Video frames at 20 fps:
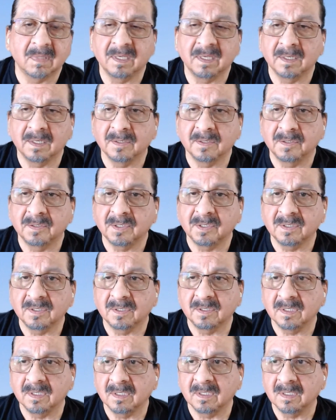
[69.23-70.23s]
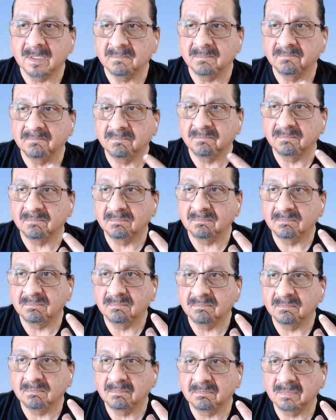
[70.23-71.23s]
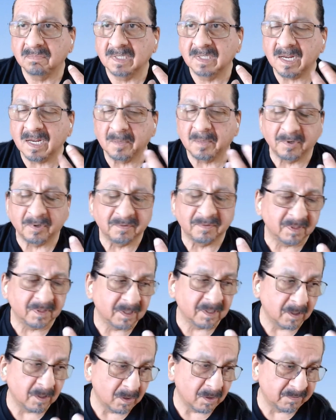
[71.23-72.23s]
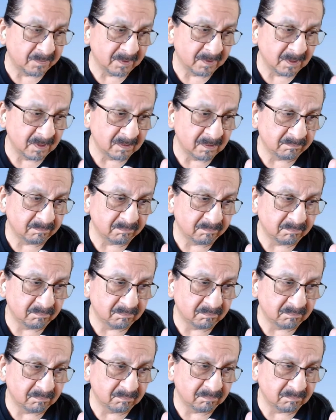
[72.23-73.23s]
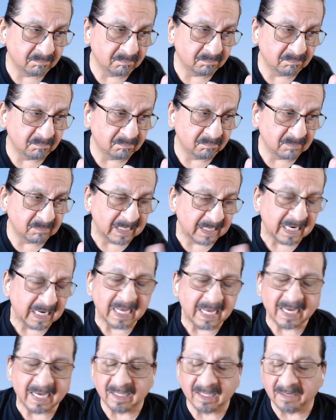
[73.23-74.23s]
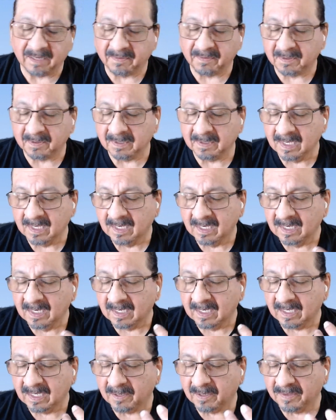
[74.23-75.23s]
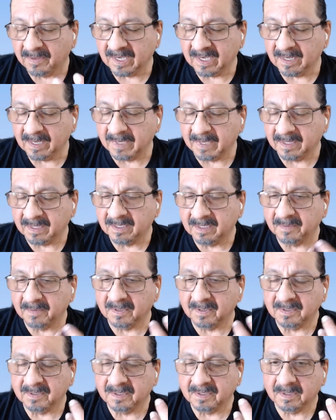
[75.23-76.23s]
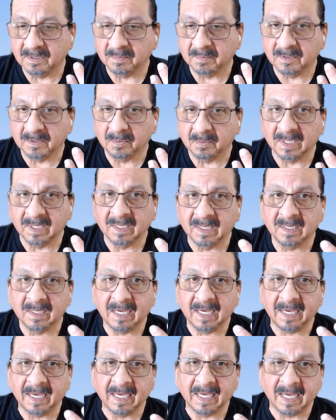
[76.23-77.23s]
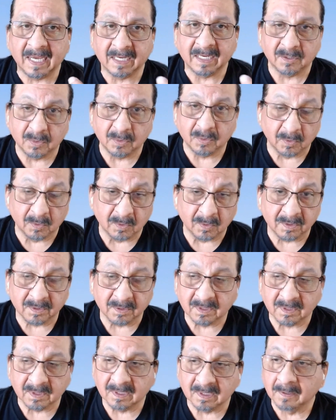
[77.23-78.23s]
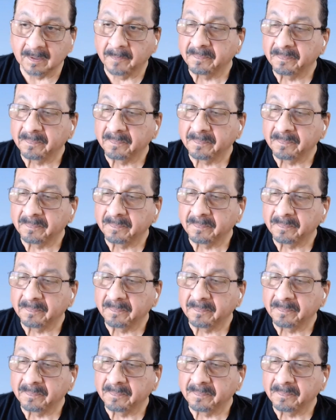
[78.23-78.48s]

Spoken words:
is just to kind of briefly go over at a high level, thinking about the differences between AI tools